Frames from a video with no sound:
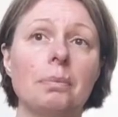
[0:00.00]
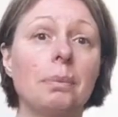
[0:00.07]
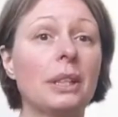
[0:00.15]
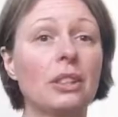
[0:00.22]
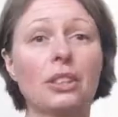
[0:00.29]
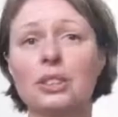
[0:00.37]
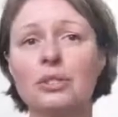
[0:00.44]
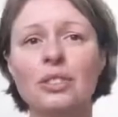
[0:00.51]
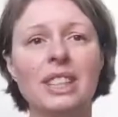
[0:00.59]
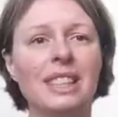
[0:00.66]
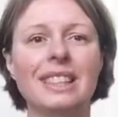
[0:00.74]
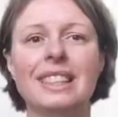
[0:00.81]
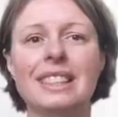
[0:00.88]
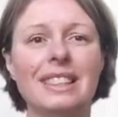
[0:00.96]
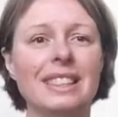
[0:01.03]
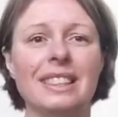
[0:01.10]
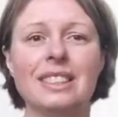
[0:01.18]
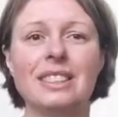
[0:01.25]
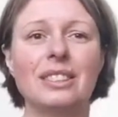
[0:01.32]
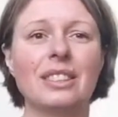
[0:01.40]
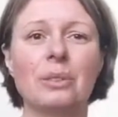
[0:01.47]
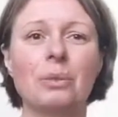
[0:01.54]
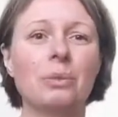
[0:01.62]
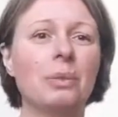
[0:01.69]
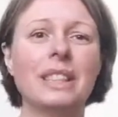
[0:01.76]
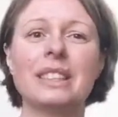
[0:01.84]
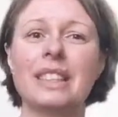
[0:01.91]
Because really, you know,
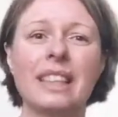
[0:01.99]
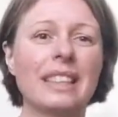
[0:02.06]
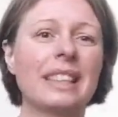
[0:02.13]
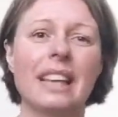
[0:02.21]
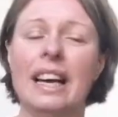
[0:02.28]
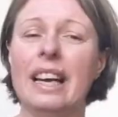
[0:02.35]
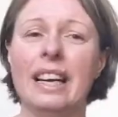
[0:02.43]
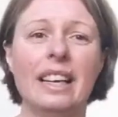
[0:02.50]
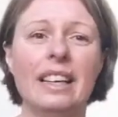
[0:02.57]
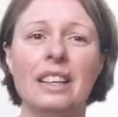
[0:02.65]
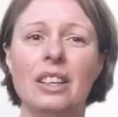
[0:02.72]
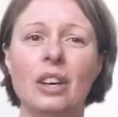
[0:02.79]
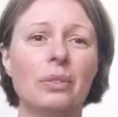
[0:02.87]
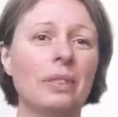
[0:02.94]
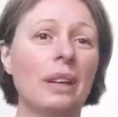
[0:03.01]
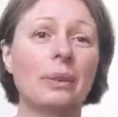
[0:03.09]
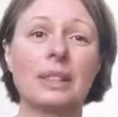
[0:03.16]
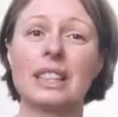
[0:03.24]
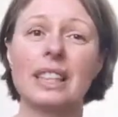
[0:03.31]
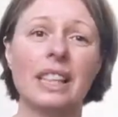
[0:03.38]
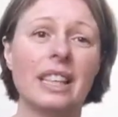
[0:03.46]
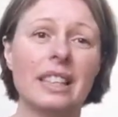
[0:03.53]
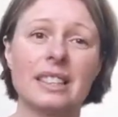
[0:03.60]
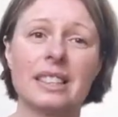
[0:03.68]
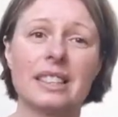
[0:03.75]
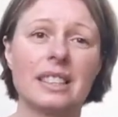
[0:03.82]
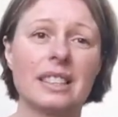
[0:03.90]
we take care of our
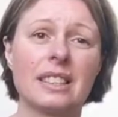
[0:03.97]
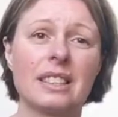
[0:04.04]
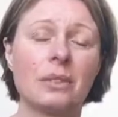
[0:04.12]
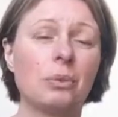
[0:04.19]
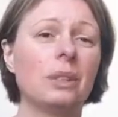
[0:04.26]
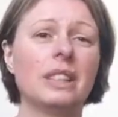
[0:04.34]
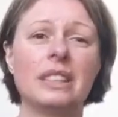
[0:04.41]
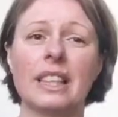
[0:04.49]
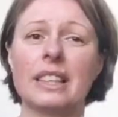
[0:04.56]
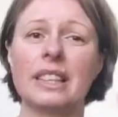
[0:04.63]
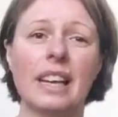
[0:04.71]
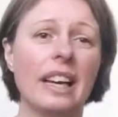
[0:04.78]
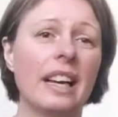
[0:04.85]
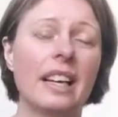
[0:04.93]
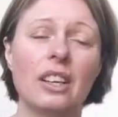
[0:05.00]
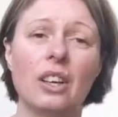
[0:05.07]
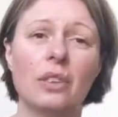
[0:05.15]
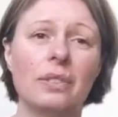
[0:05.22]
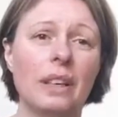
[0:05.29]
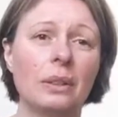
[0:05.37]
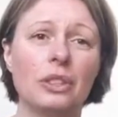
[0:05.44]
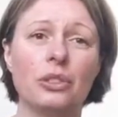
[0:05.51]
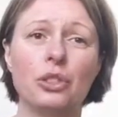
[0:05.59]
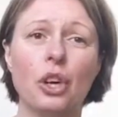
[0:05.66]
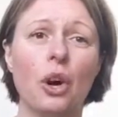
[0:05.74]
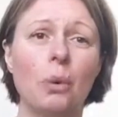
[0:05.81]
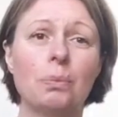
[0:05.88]
kids, we take care of our
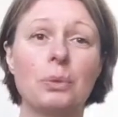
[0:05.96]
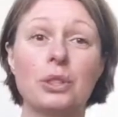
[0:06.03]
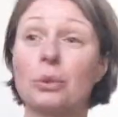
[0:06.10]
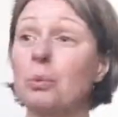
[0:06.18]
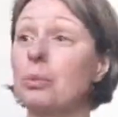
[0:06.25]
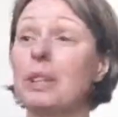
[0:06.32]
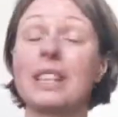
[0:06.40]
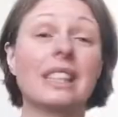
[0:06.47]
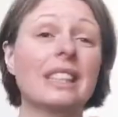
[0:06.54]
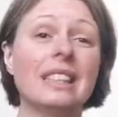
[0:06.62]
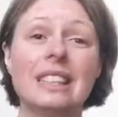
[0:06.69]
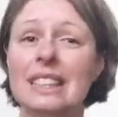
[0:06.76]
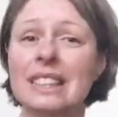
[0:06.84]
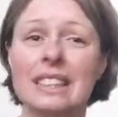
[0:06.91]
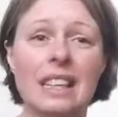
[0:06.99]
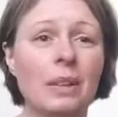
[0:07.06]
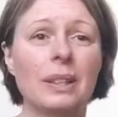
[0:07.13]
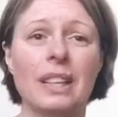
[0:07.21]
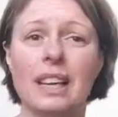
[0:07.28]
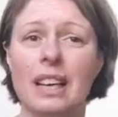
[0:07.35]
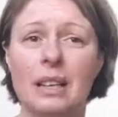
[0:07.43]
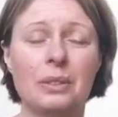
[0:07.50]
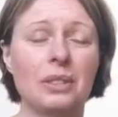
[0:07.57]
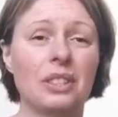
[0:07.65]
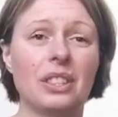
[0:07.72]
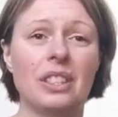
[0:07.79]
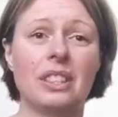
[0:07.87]
jobs, we clean our
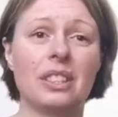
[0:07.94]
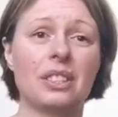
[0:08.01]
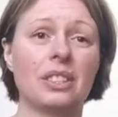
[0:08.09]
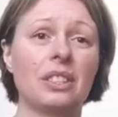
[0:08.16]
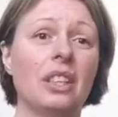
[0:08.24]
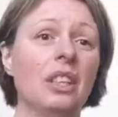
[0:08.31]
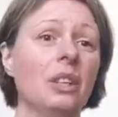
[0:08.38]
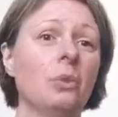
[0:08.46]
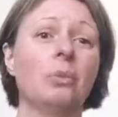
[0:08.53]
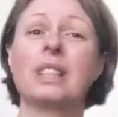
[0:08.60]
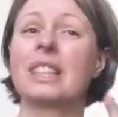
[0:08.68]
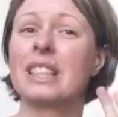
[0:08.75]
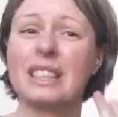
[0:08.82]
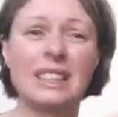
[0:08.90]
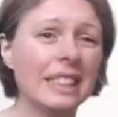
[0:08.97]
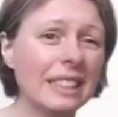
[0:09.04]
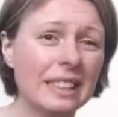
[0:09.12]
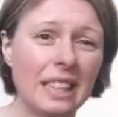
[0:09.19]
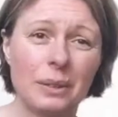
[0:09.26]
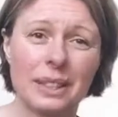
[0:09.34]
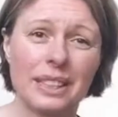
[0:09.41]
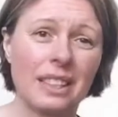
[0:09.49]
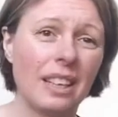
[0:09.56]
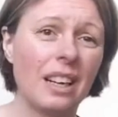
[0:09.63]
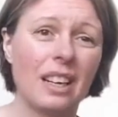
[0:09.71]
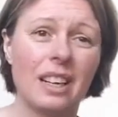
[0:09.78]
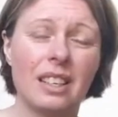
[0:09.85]
houses, we clean our
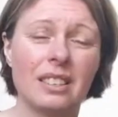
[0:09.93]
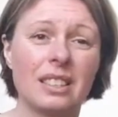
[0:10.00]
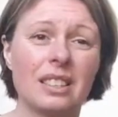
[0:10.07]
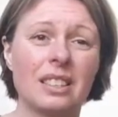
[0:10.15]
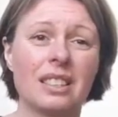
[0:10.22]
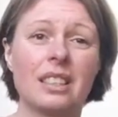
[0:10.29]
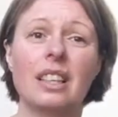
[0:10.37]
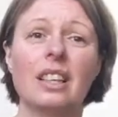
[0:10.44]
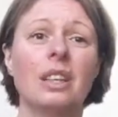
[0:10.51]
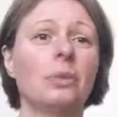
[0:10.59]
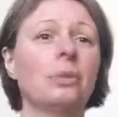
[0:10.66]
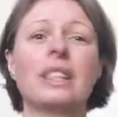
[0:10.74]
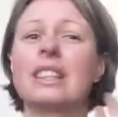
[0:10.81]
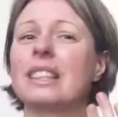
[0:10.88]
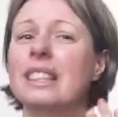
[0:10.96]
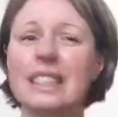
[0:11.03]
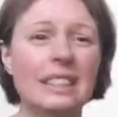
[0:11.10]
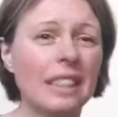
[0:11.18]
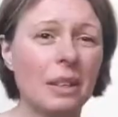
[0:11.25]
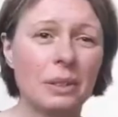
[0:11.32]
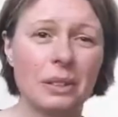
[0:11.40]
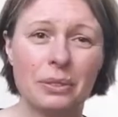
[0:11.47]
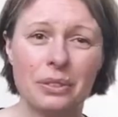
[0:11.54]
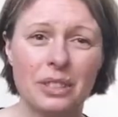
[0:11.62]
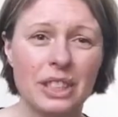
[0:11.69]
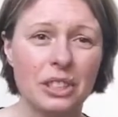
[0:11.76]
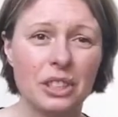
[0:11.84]
cars, we clean our
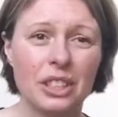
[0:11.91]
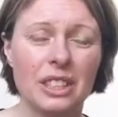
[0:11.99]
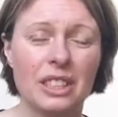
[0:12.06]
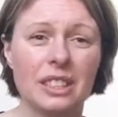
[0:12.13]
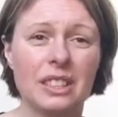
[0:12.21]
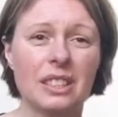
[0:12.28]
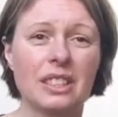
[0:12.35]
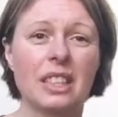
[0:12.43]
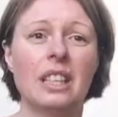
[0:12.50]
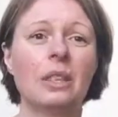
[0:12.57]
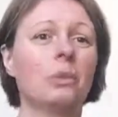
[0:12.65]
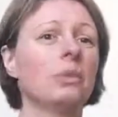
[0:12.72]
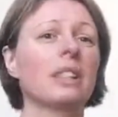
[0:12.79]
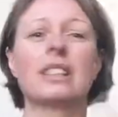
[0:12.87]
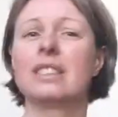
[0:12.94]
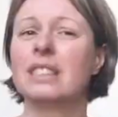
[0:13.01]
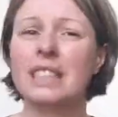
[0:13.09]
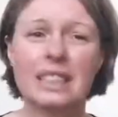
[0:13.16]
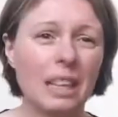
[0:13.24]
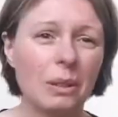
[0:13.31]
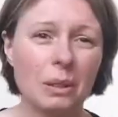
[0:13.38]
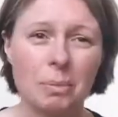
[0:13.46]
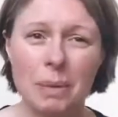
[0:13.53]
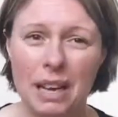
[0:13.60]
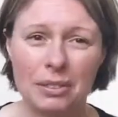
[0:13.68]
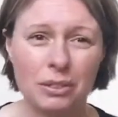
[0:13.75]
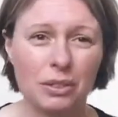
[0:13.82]
fridges, we clean our
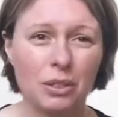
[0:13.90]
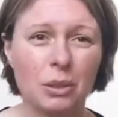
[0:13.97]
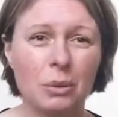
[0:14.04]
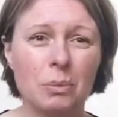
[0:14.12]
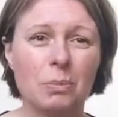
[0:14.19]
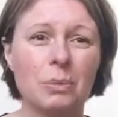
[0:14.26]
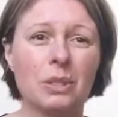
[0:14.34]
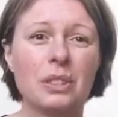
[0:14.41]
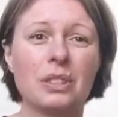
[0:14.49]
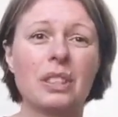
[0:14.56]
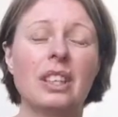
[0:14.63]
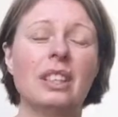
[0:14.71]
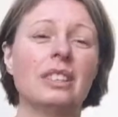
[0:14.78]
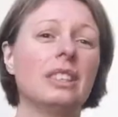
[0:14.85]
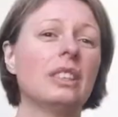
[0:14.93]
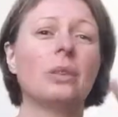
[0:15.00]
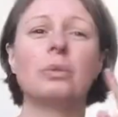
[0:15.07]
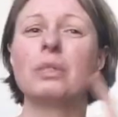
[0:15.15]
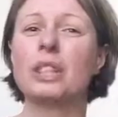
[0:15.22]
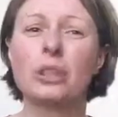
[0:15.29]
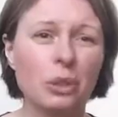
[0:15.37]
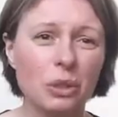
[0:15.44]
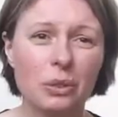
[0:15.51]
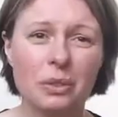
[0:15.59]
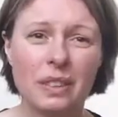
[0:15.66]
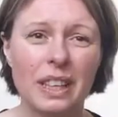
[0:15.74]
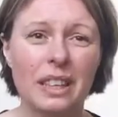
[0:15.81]
bathrooms, you know, we
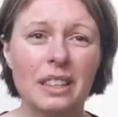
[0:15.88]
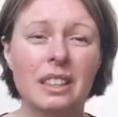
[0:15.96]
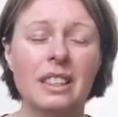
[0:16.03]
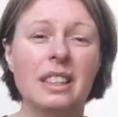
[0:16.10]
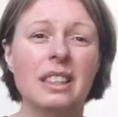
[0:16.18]
hoover.